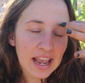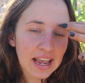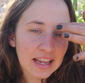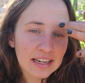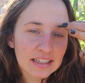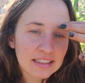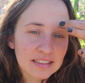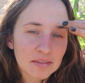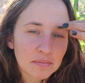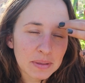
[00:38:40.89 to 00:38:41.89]

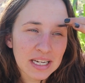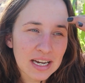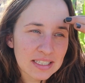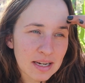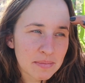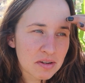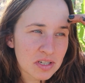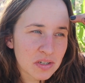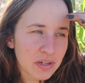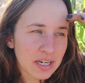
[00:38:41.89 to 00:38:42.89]
And because I'm
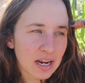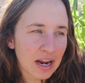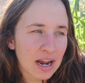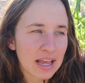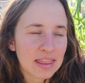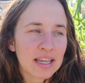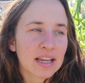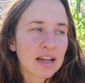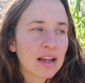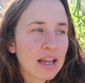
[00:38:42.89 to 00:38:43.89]
used to it, I
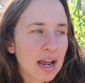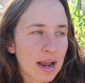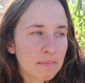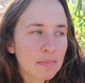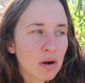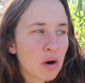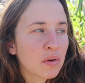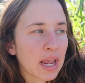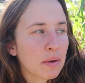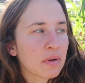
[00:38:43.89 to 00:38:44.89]
think I'm
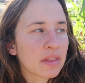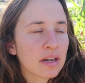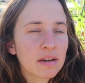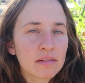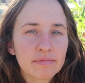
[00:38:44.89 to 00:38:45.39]
okay with it.